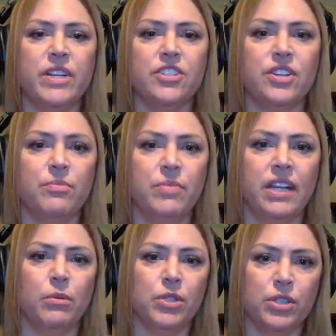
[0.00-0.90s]
information and
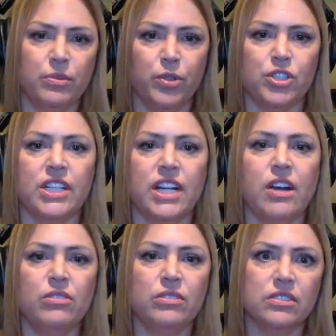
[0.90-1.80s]
being able to push it
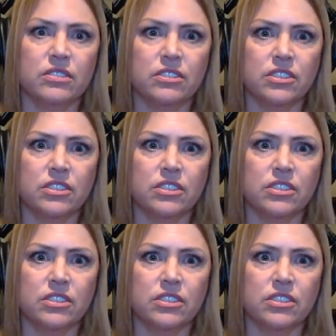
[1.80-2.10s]
out?